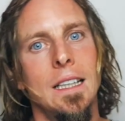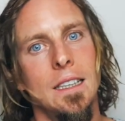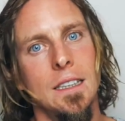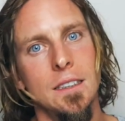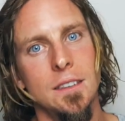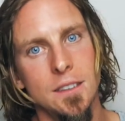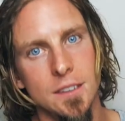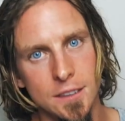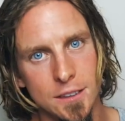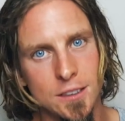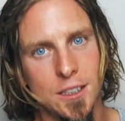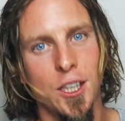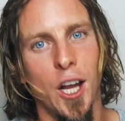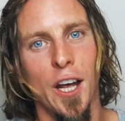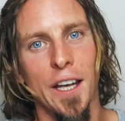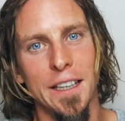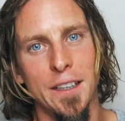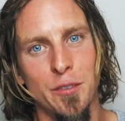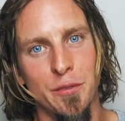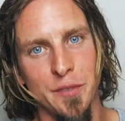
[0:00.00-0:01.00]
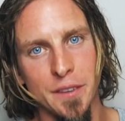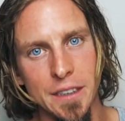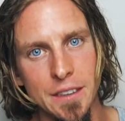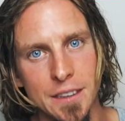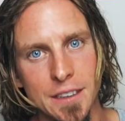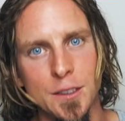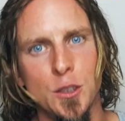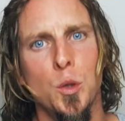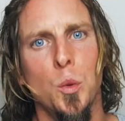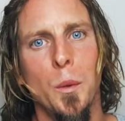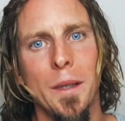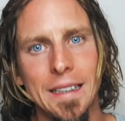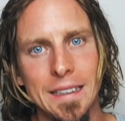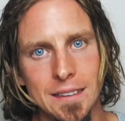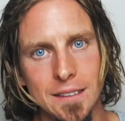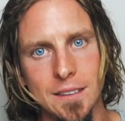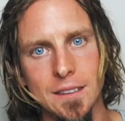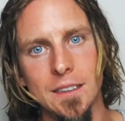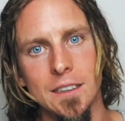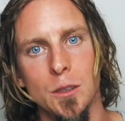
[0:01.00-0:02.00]
It's like feeding
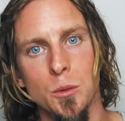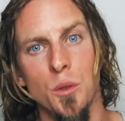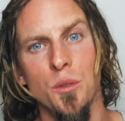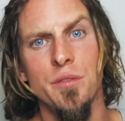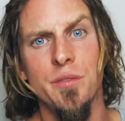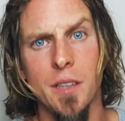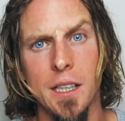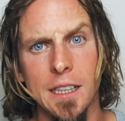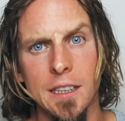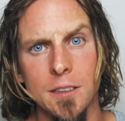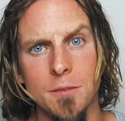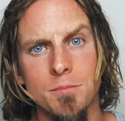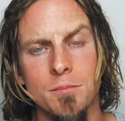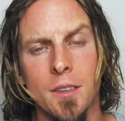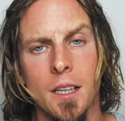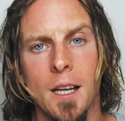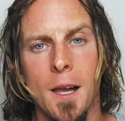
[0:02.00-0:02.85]
twigs into a fire.